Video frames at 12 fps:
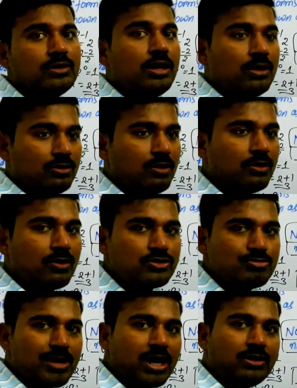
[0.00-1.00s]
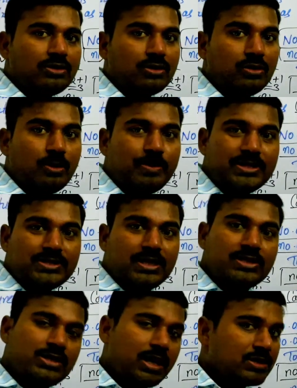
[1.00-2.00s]
Glucose molecule, open chain
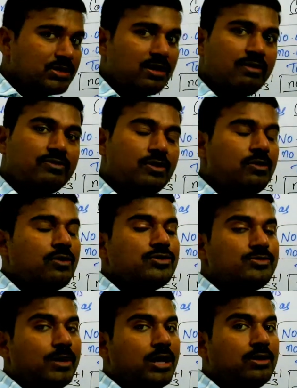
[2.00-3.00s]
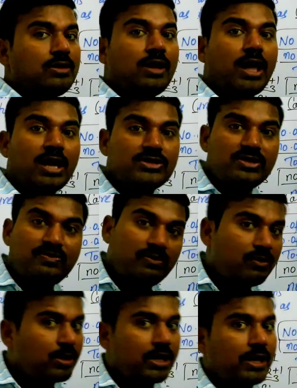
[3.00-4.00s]
structure of glucose molecule has the 4
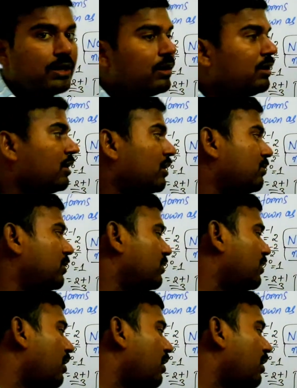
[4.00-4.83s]
chiral carbon.